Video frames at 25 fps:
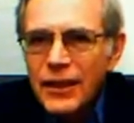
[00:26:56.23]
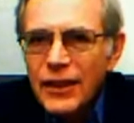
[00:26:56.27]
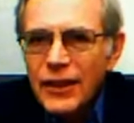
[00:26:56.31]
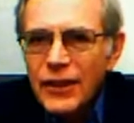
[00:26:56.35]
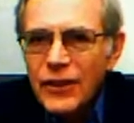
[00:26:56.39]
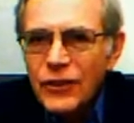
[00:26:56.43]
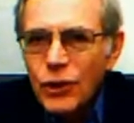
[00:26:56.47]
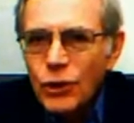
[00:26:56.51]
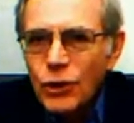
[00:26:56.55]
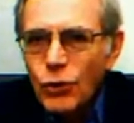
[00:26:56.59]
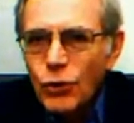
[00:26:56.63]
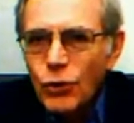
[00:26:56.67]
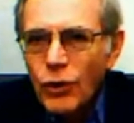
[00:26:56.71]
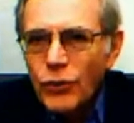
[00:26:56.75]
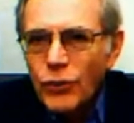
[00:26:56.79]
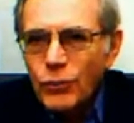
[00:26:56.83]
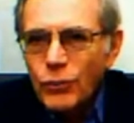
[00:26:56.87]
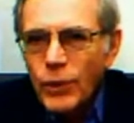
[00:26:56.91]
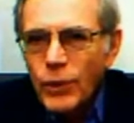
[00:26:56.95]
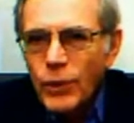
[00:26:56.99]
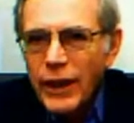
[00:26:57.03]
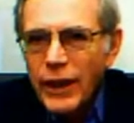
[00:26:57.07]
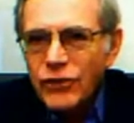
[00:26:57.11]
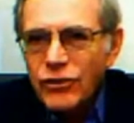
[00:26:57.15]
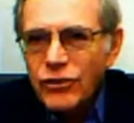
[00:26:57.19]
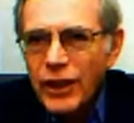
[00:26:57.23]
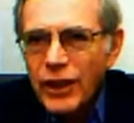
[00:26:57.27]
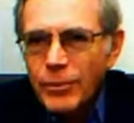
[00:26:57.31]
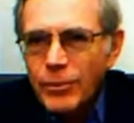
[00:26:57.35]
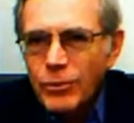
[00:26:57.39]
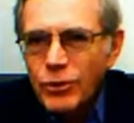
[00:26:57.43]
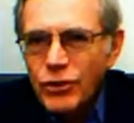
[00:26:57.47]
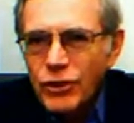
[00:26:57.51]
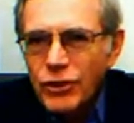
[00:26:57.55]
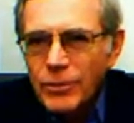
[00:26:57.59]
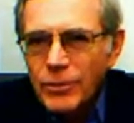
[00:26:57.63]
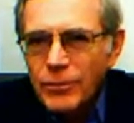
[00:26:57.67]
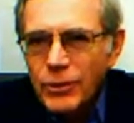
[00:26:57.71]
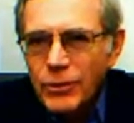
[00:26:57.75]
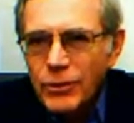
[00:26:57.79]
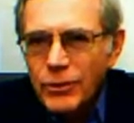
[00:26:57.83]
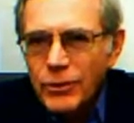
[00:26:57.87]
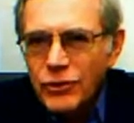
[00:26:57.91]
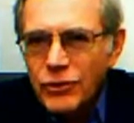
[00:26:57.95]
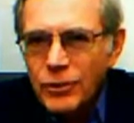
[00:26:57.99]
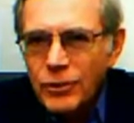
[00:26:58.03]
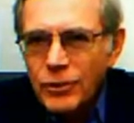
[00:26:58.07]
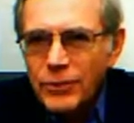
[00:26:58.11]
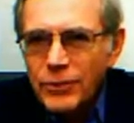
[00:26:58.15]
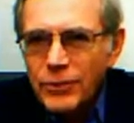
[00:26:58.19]
The Northern wage laborers and
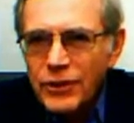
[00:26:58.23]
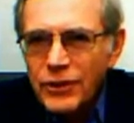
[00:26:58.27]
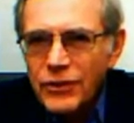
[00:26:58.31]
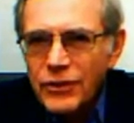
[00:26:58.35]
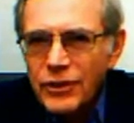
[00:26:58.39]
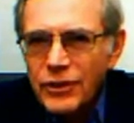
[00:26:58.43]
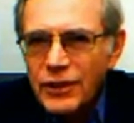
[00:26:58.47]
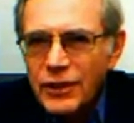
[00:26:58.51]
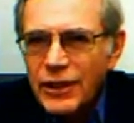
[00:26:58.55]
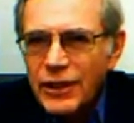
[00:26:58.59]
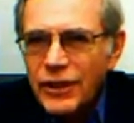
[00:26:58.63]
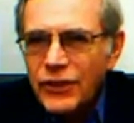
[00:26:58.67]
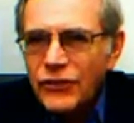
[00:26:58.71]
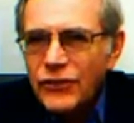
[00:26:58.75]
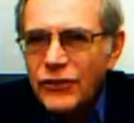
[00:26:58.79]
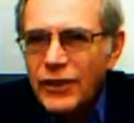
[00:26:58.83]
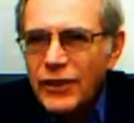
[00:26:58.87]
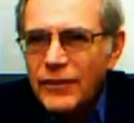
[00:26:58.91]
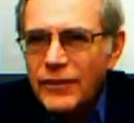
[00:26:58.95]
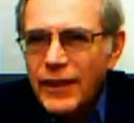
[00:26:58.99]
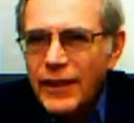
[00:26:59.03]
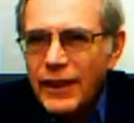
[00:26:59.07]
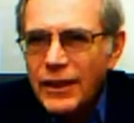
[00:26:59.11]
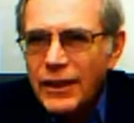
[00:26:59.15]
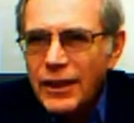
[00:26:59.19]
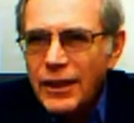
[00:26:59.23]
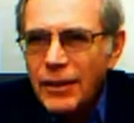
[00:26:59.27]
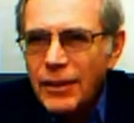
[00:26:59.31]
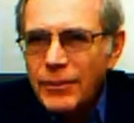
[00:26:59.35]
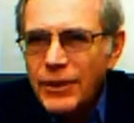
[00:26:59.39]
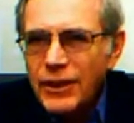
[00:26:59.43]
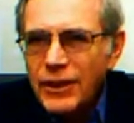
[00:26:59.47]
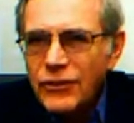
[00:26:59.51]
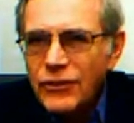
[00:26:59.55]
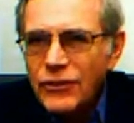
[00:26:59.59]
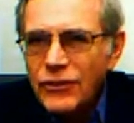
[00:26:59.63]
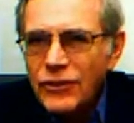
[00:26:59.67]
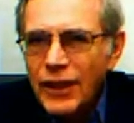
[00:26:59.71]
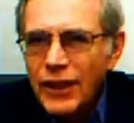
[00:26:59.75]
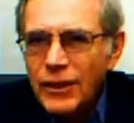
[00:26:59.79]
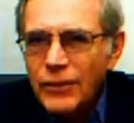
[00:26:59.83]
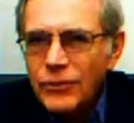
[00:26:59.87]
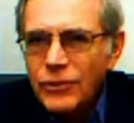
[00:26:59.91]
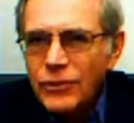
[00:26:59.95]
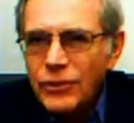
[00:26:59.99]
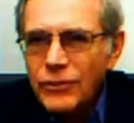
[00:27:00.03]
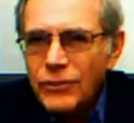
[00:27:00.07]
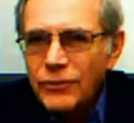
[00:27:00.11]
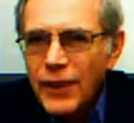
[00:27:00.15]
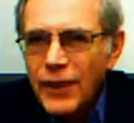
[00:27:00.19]
immigrants had a pretty clear set of economic
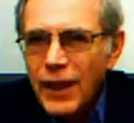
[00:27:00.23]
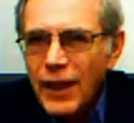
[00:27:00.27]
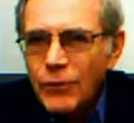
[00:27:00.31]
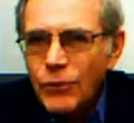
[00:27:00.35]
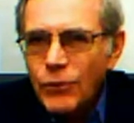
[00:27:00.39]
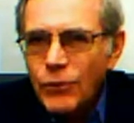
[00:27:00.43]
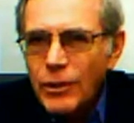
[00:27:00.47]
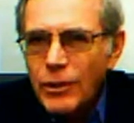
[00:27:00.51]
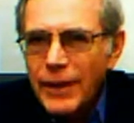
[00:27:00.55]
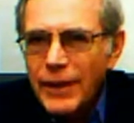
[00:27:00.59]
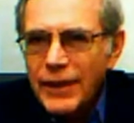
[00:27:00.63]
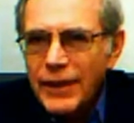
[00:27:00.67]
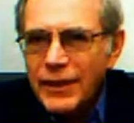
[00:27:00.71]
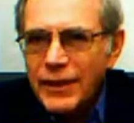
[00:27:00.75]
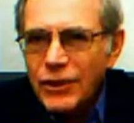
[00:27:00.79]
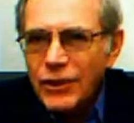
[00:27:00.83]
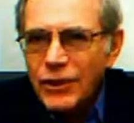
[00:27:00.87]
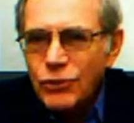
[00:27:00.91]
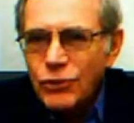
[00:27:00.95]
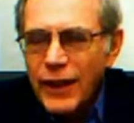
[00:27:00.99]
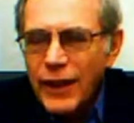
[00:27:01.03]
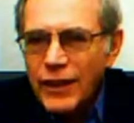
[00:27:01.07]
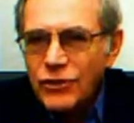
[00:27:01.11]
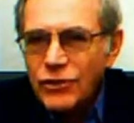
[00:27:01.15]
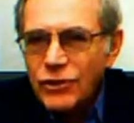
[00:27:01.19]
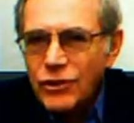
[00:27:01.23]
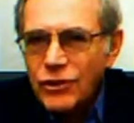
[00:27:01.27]
incentives to fight. What about the attraction